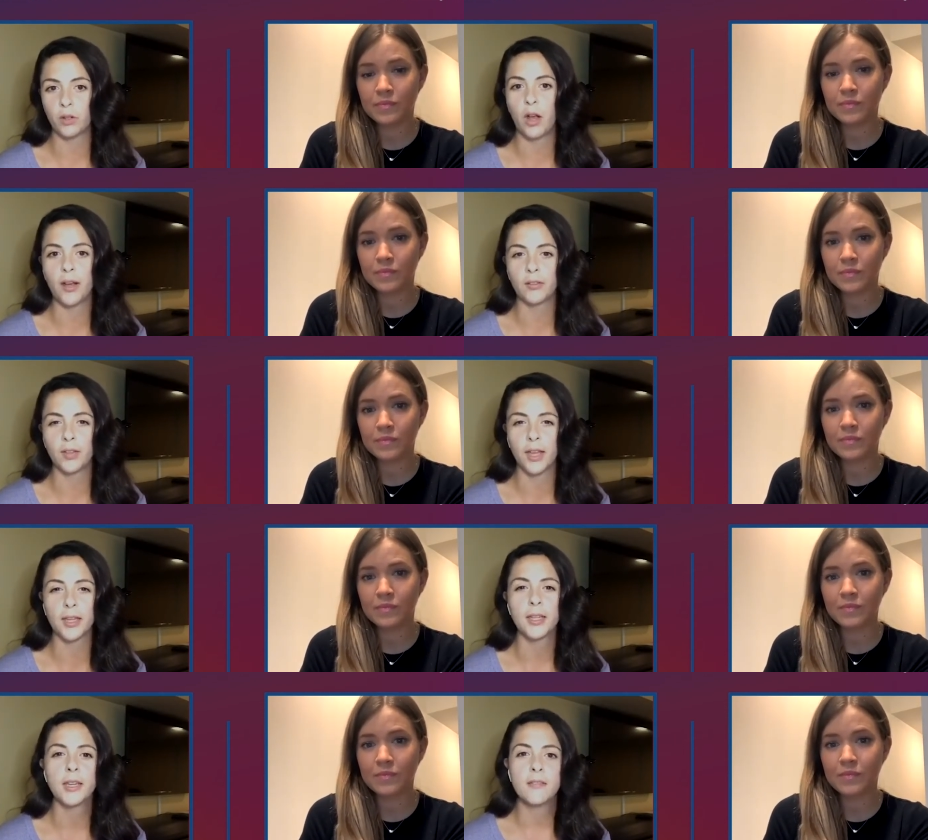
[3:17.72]
Speaker 1: rely on like
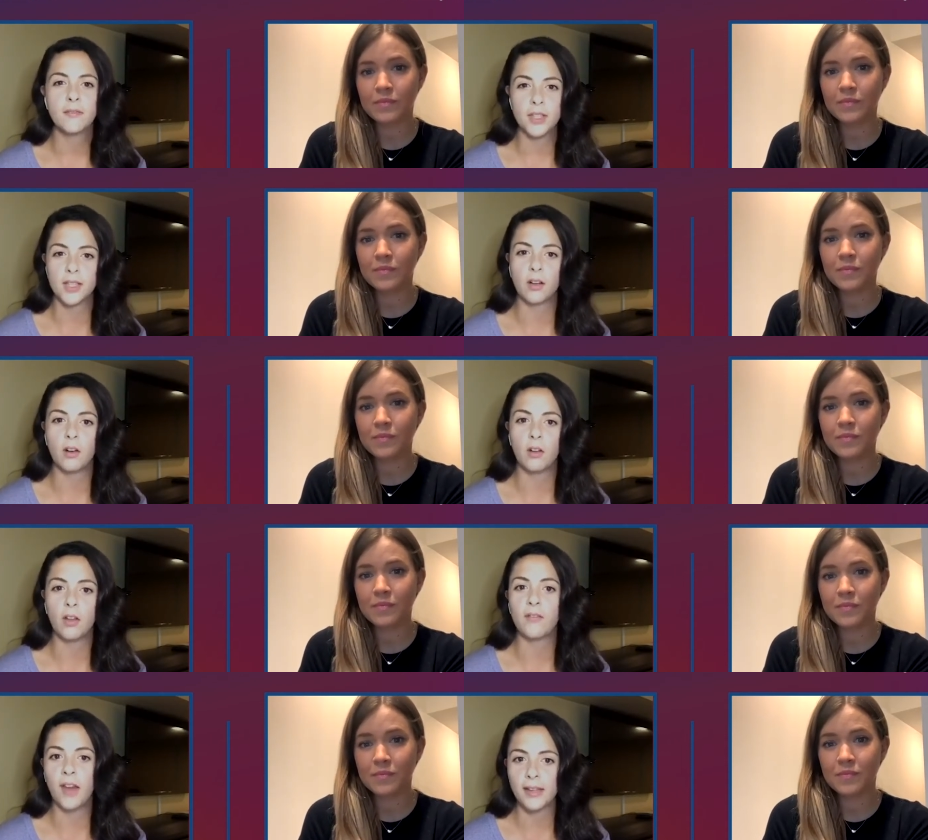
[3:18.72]

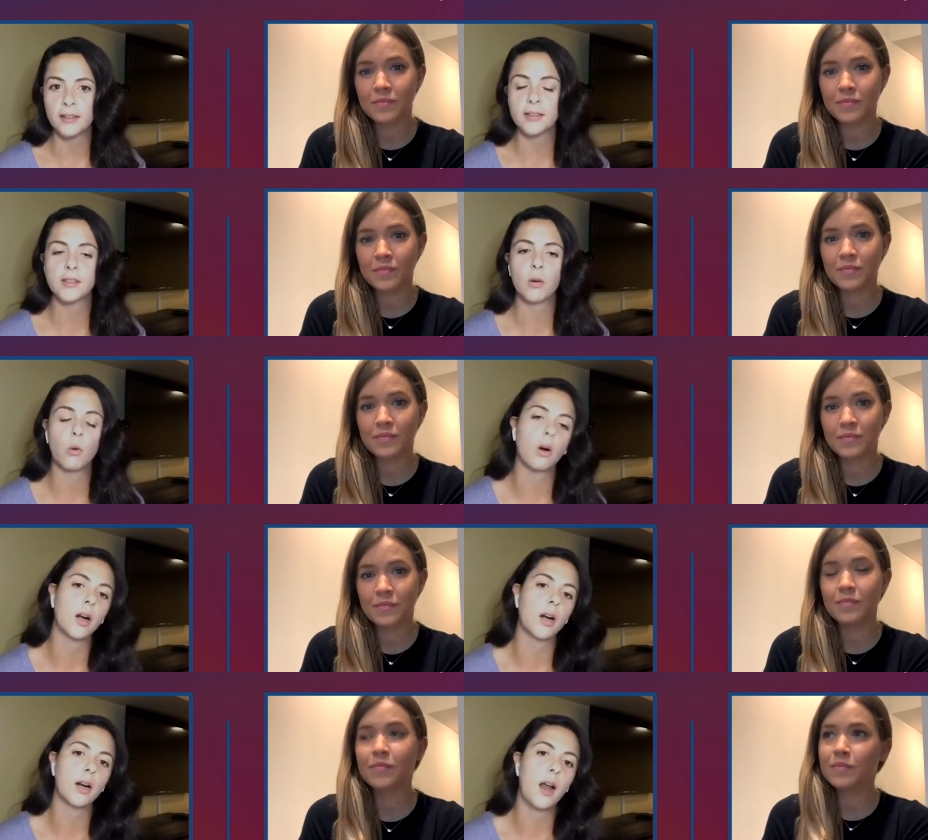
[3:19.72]
physical events or,
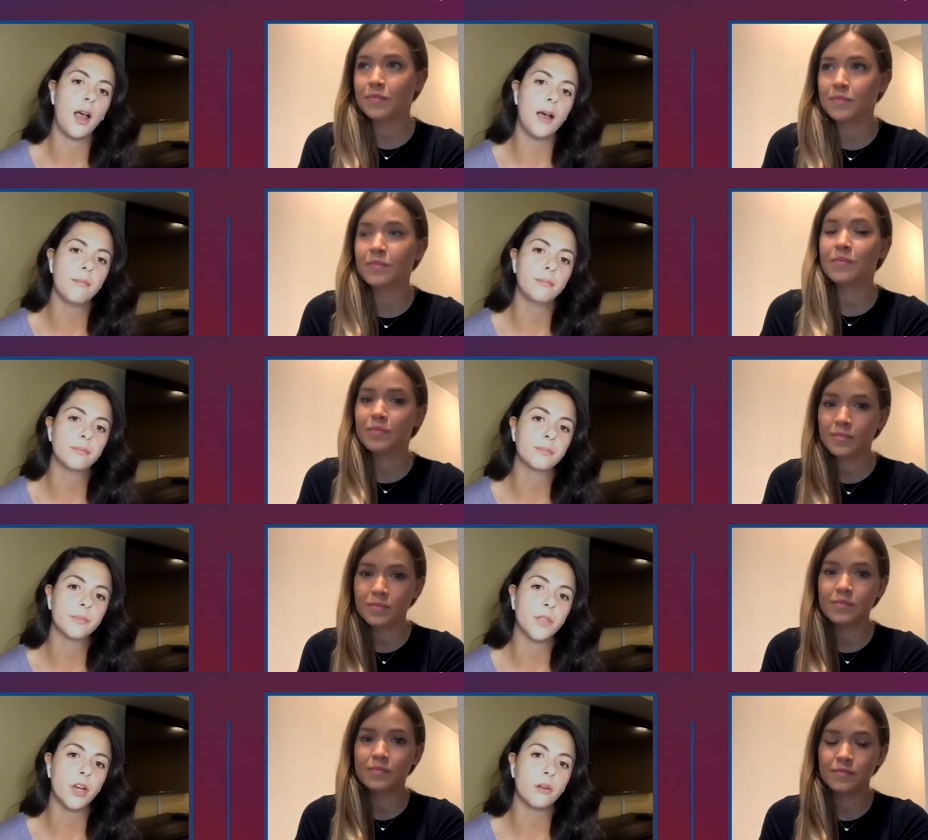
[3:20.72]

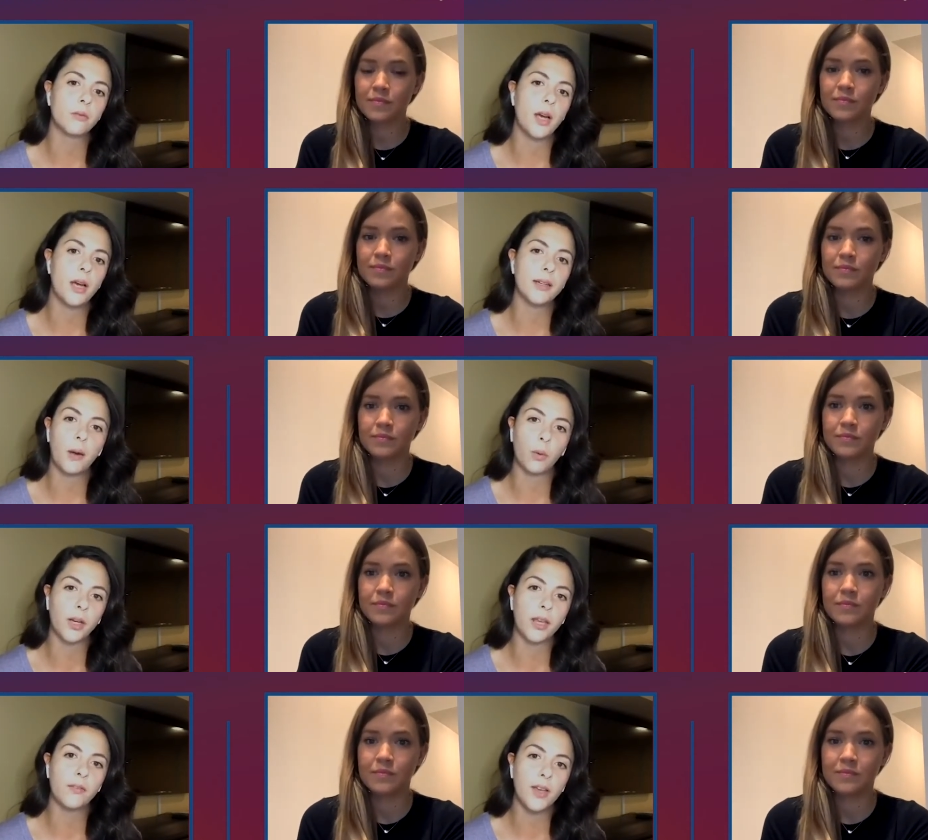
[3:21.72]

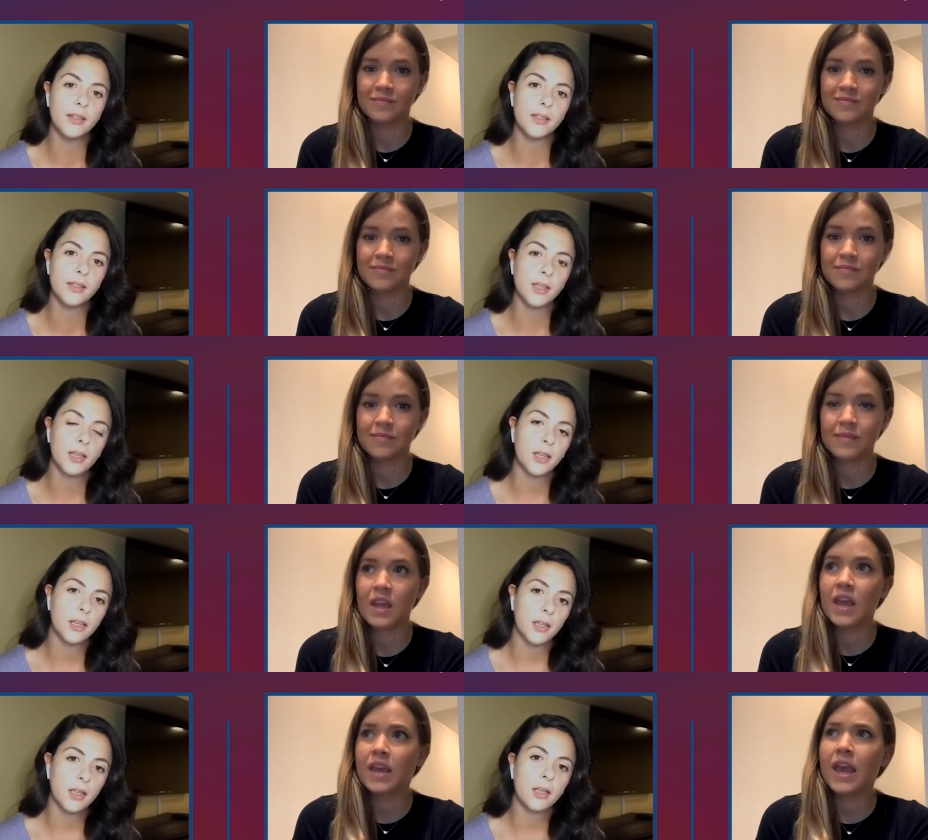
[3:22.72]
networking events?
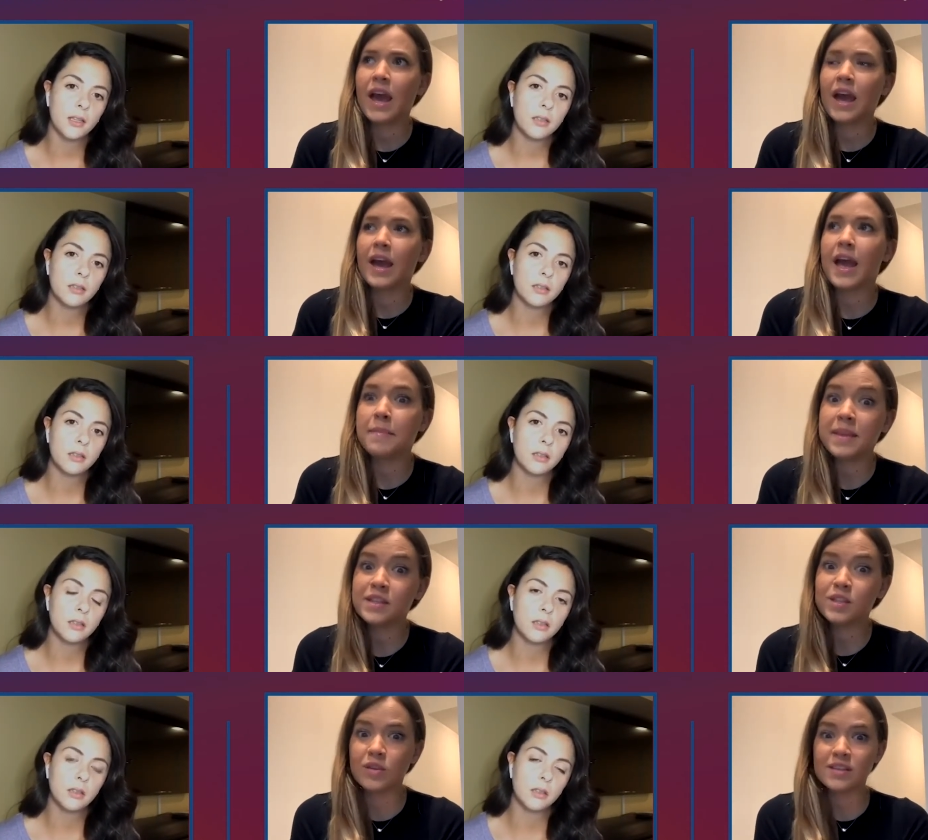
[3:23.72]
Speaker 2: Yeah, I mean,
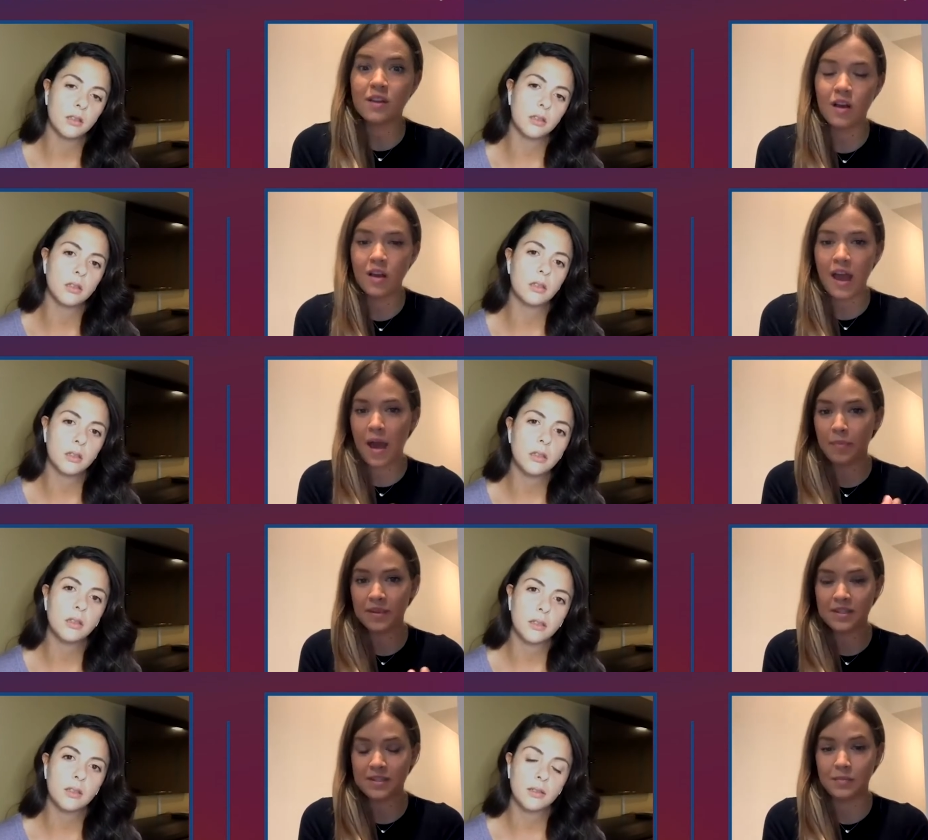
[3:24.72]
so this all happened
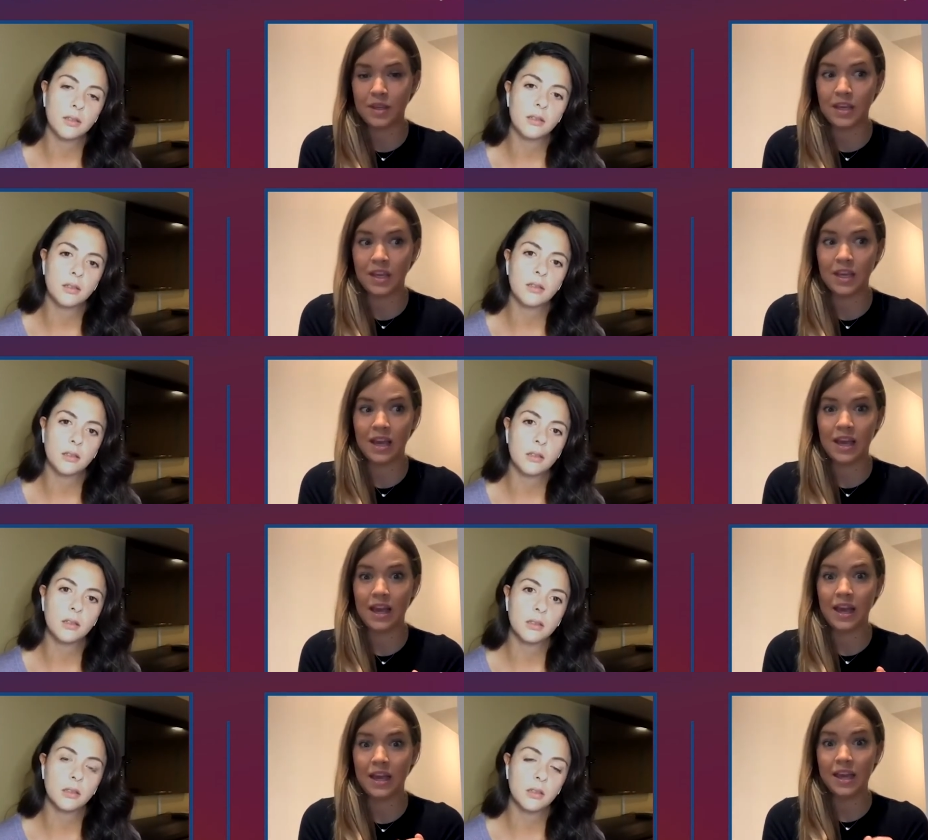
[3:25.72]
to me
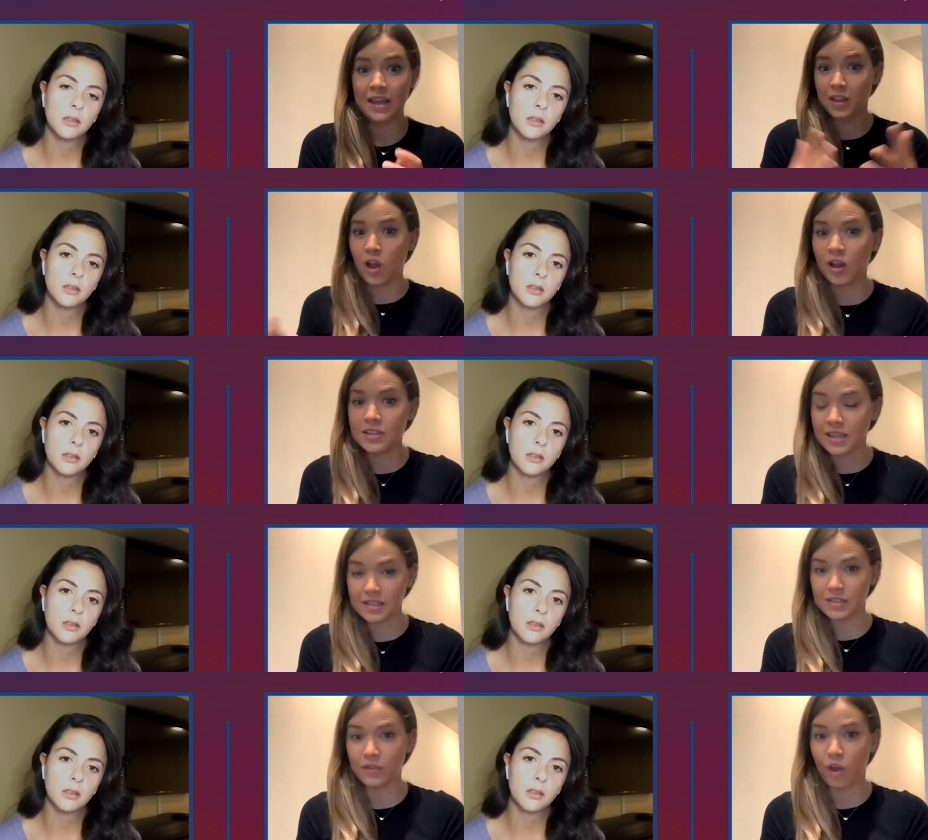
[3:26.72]
in the
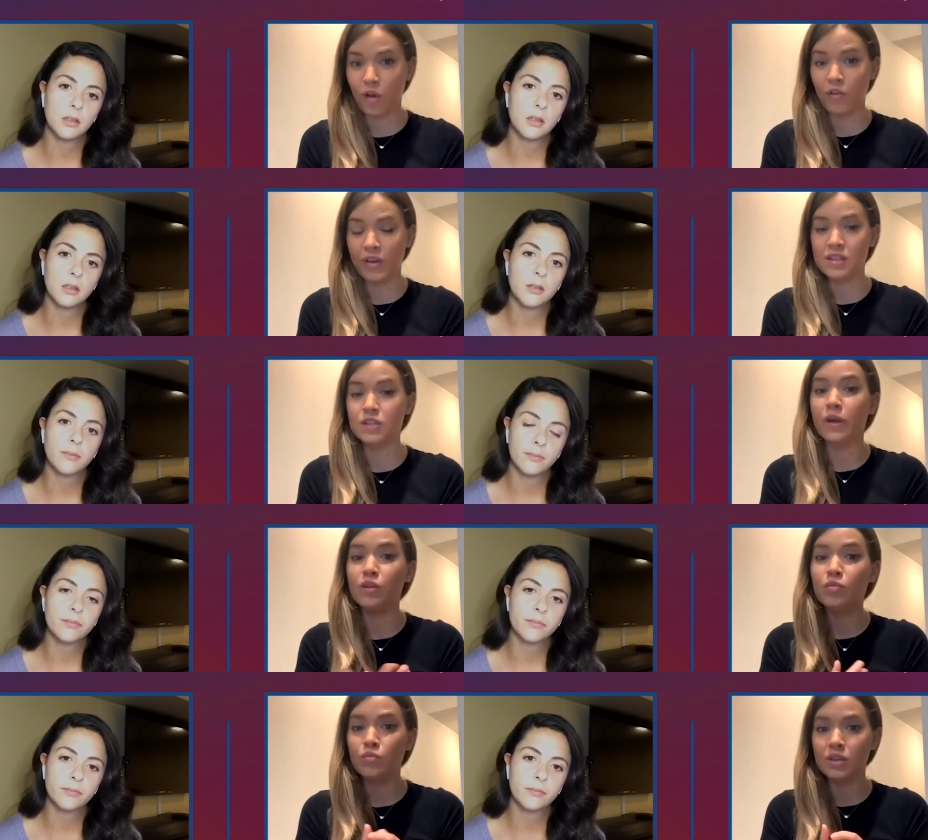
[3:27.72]
context of COVID. So I
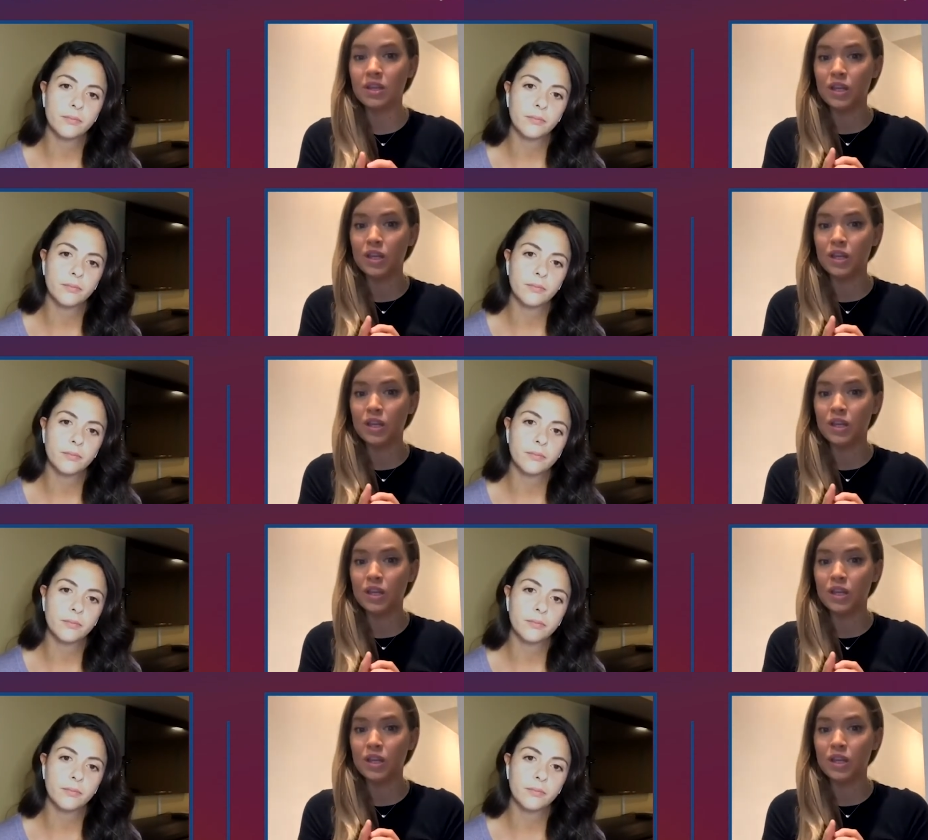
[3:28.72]
don't really